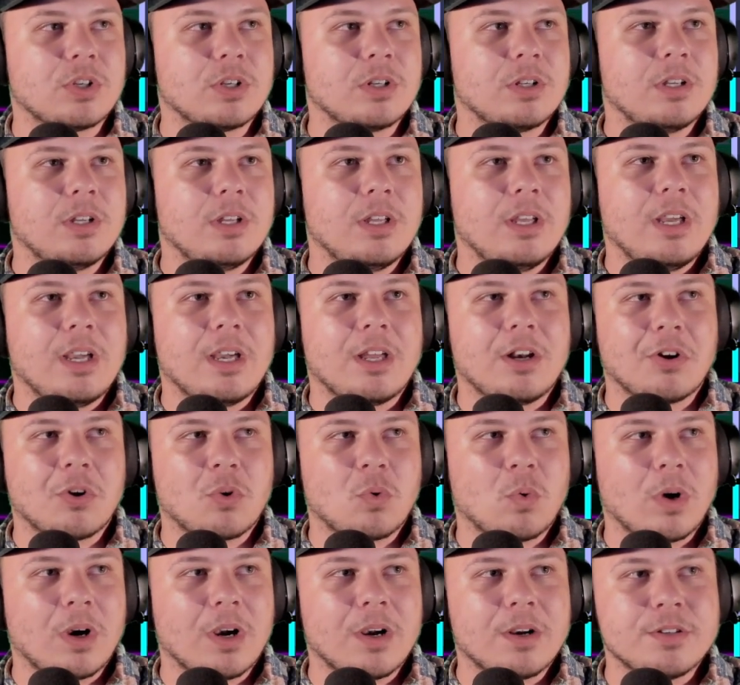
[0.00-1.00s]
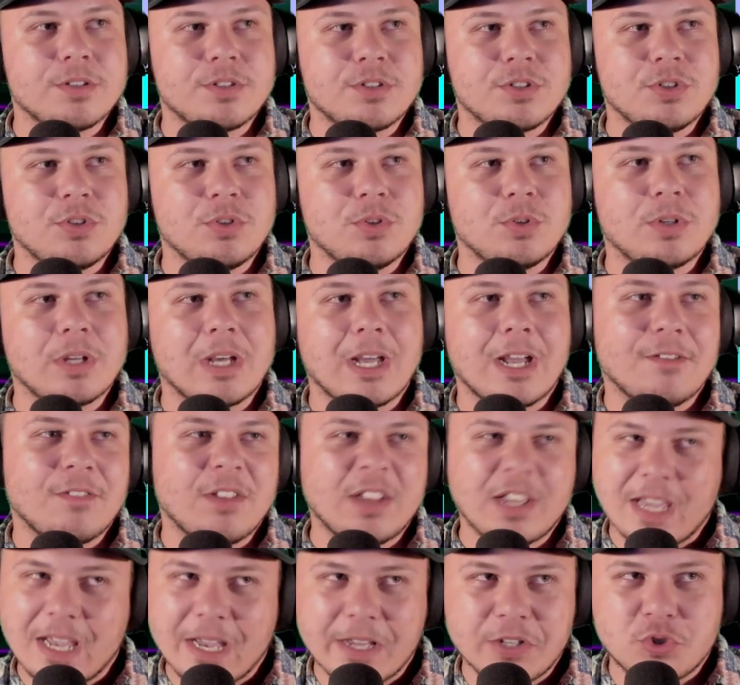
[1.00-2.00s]
it requires you to have
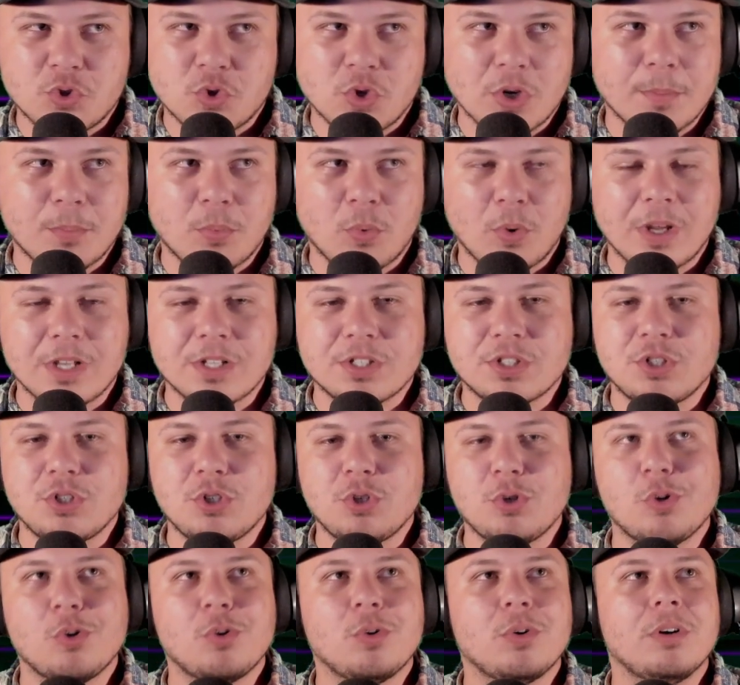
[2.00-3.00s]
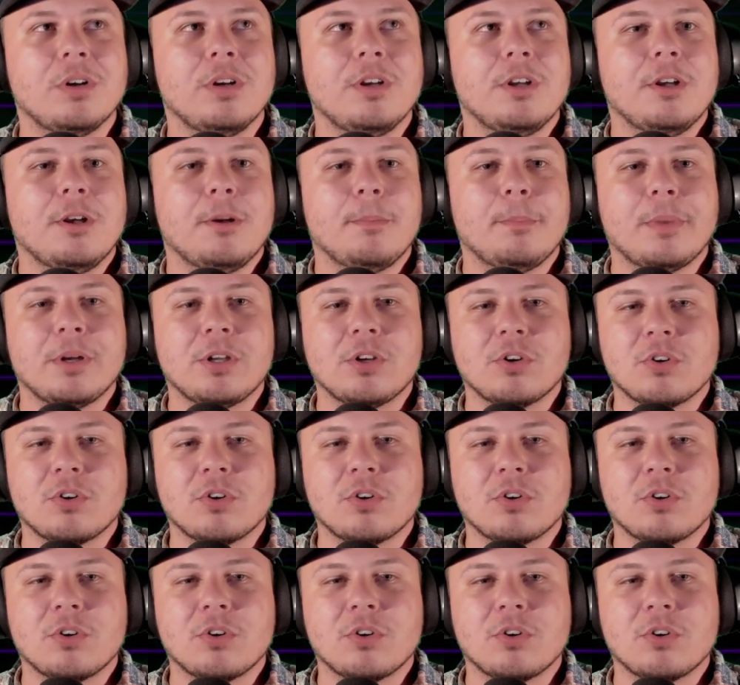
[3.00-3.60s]
like head trip rank 2, but you're